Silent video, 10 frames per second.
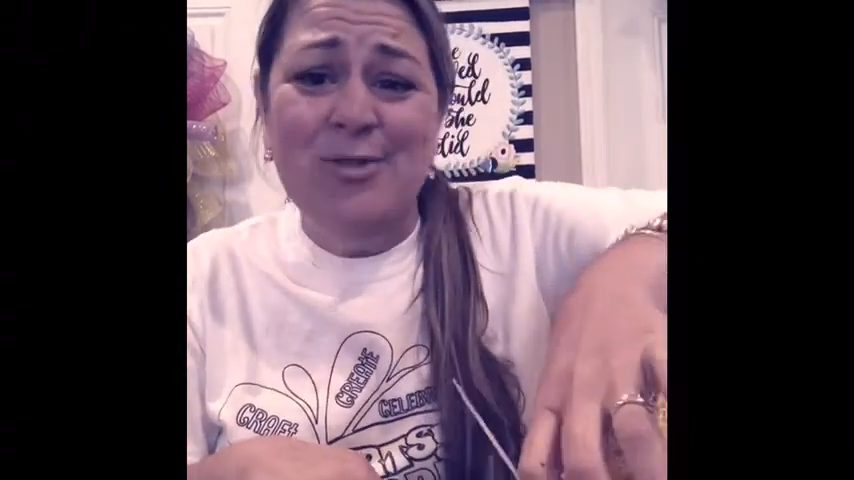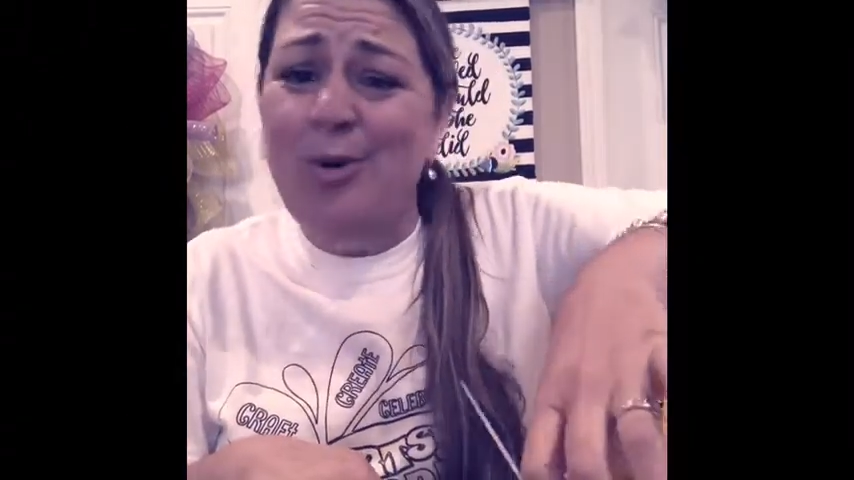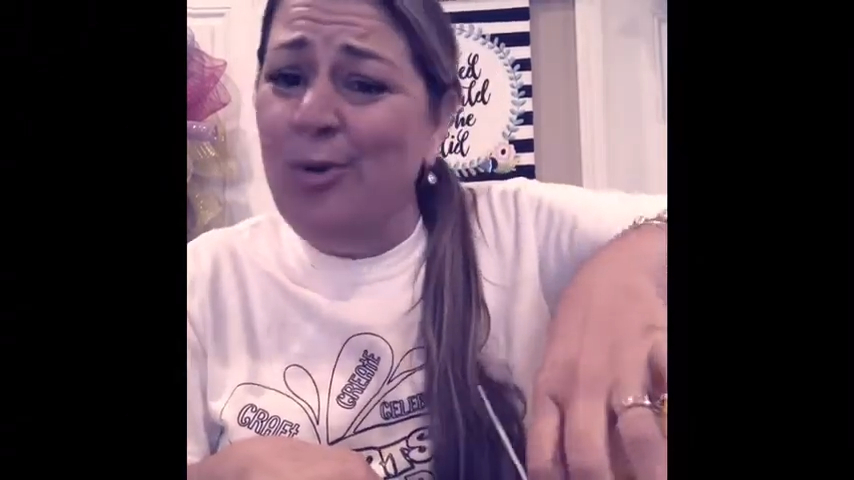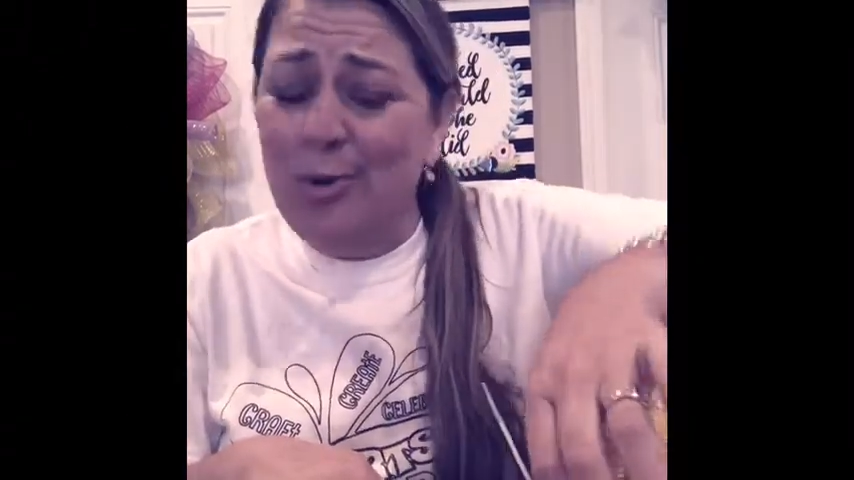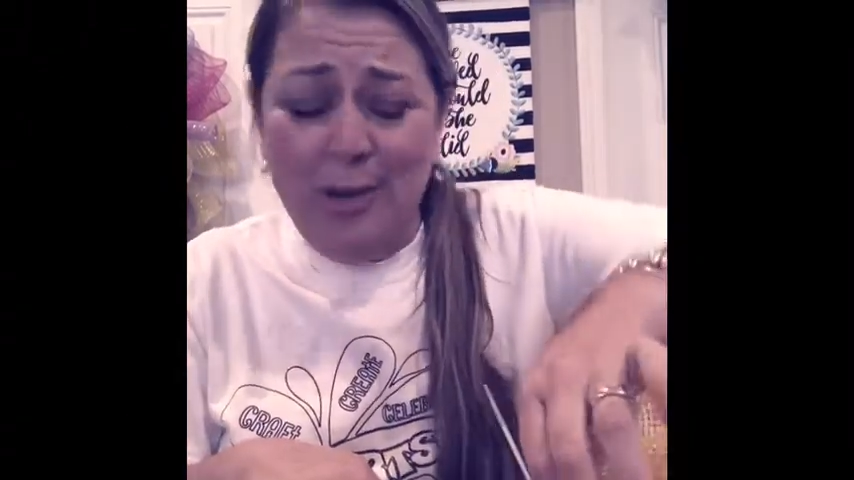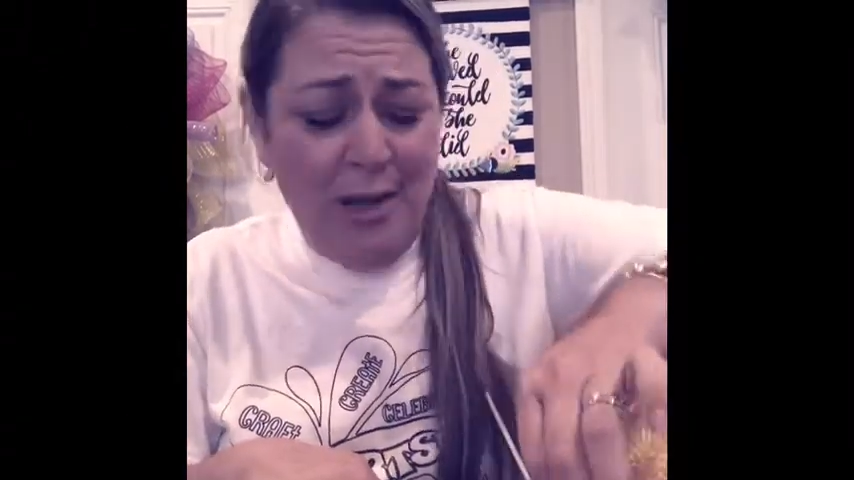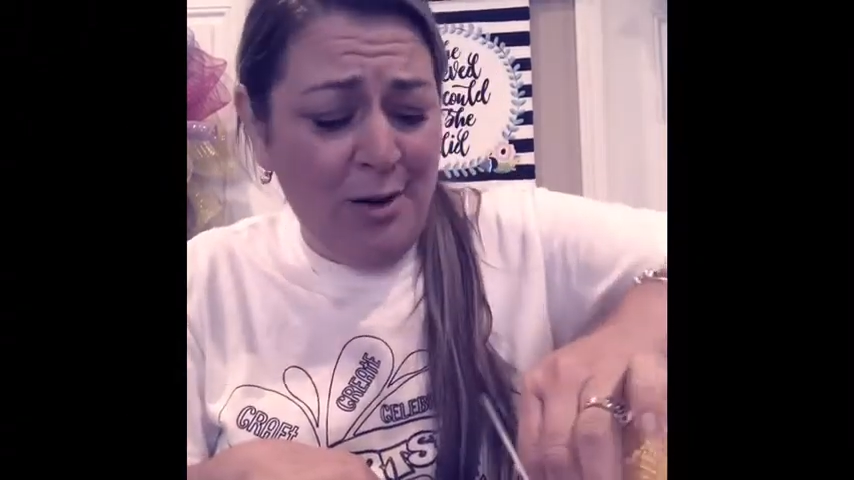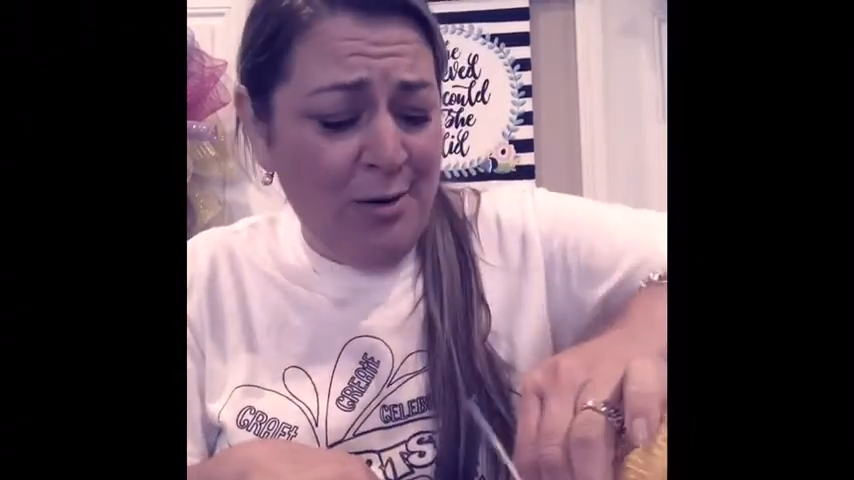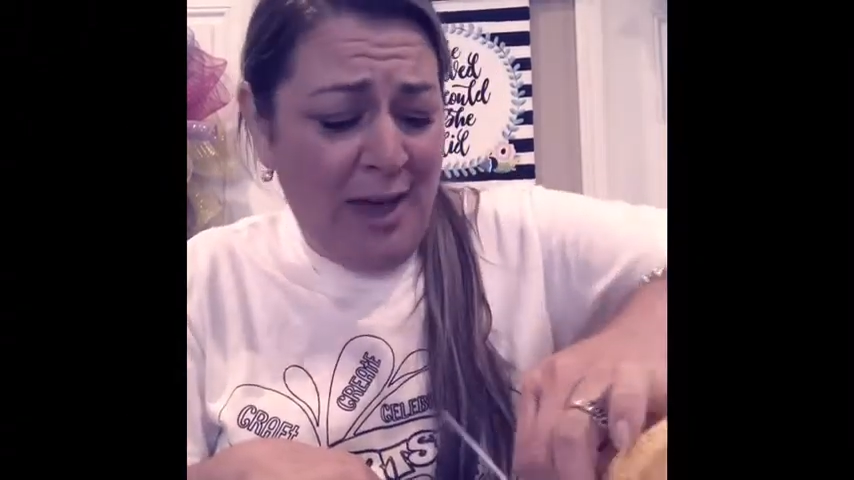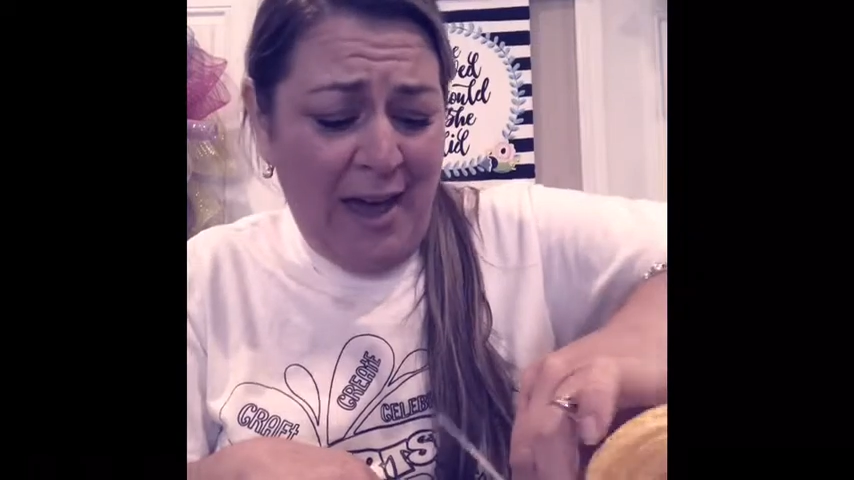totally
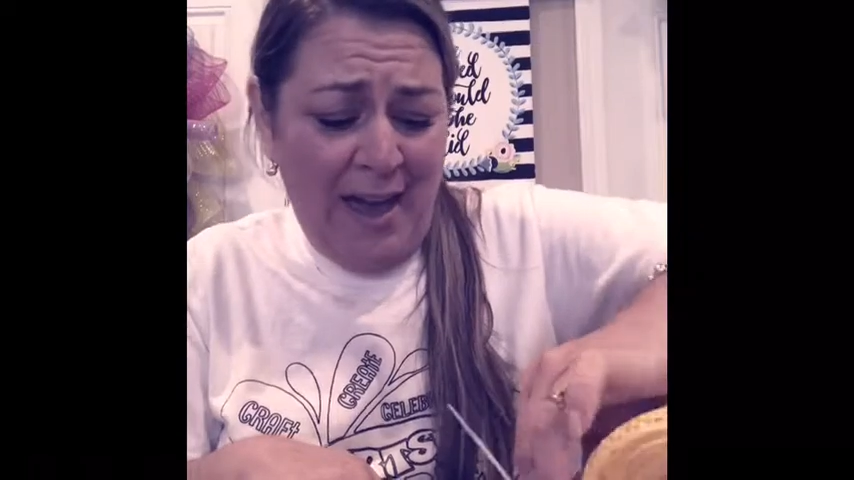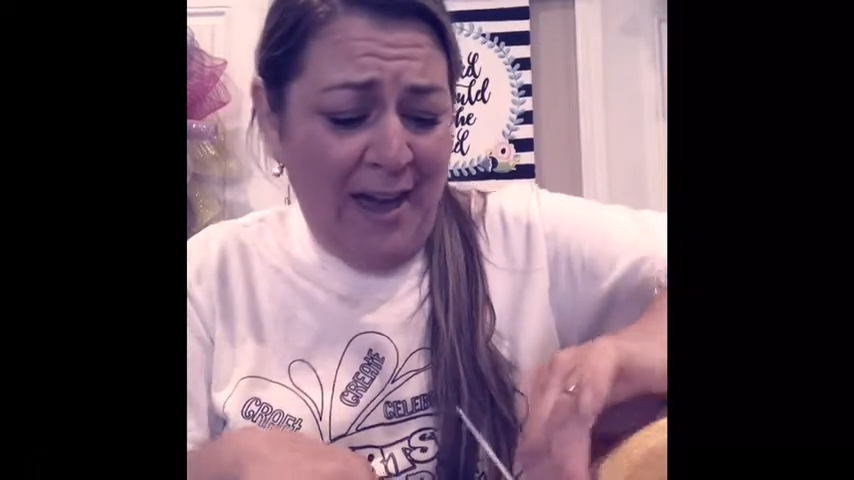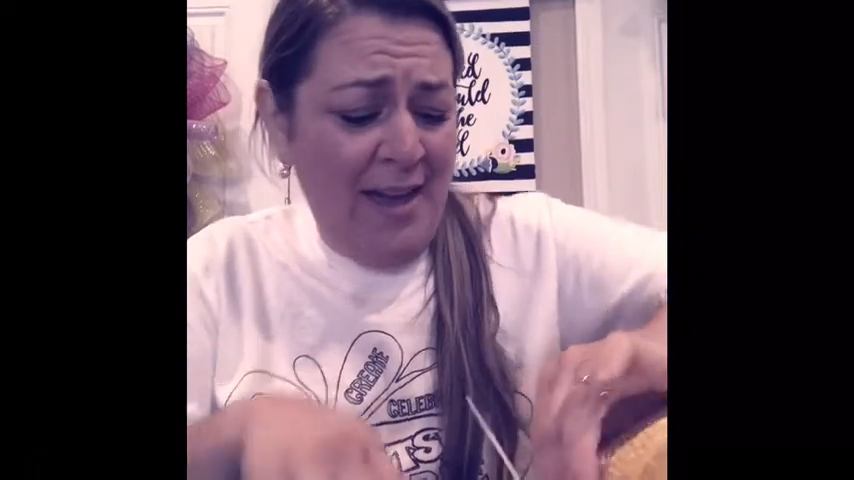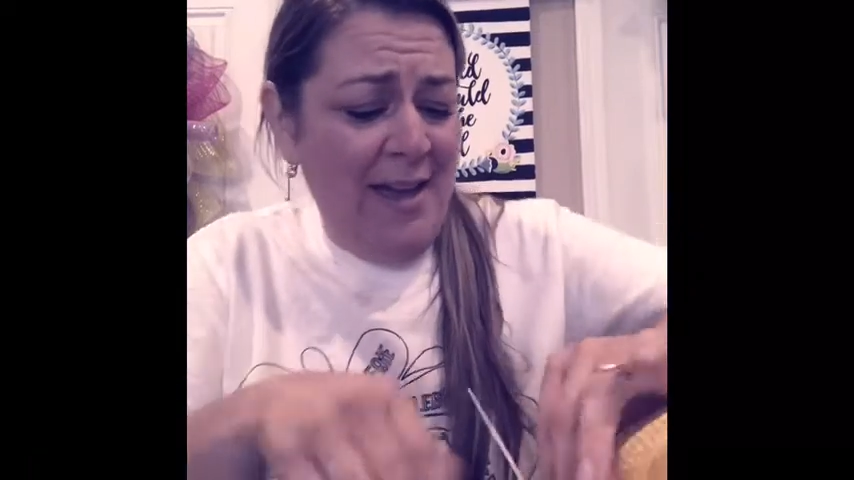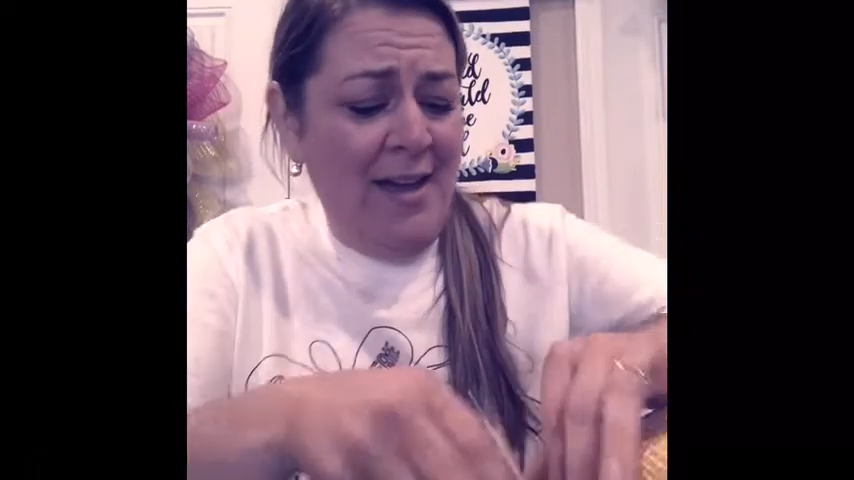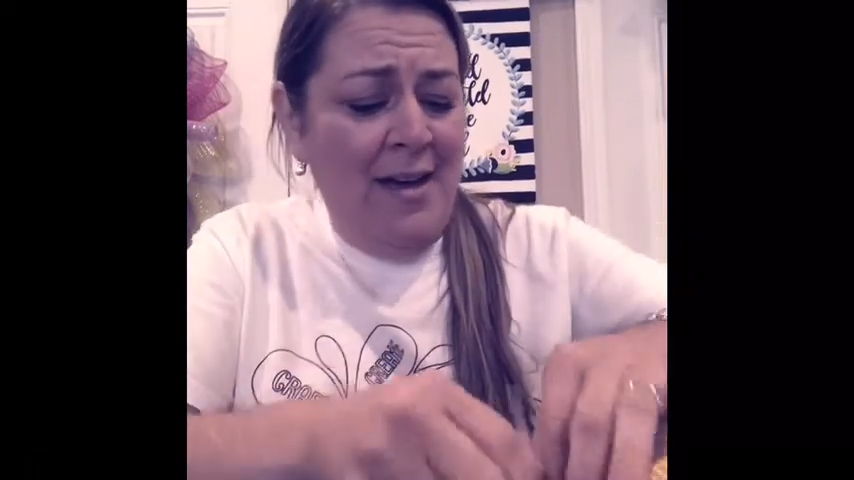okay.